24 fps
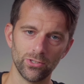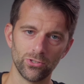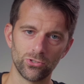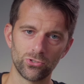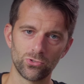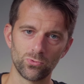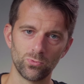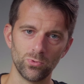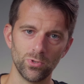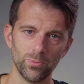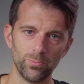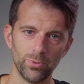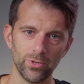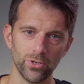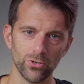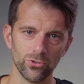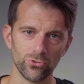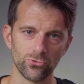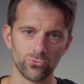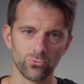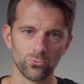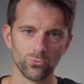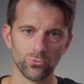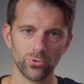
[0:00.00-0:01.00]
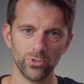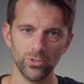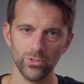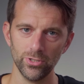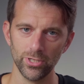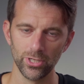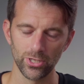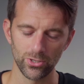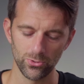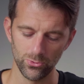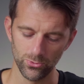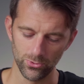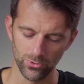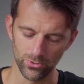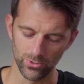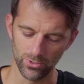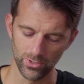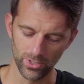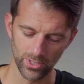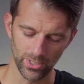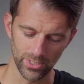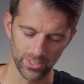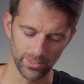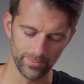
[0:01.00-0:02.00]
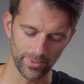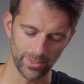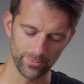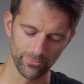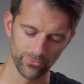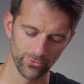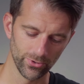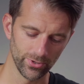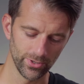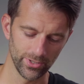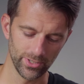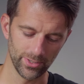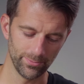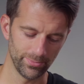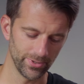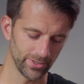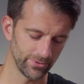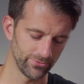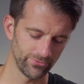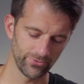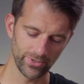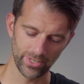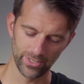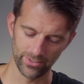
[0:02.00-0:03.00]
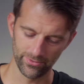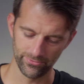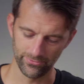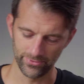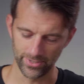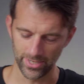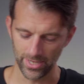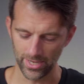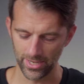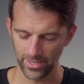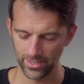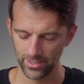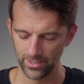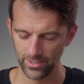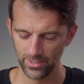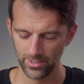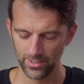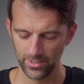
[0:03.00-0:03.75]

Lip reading: swoop here is really cool. I'm really a big fan of that.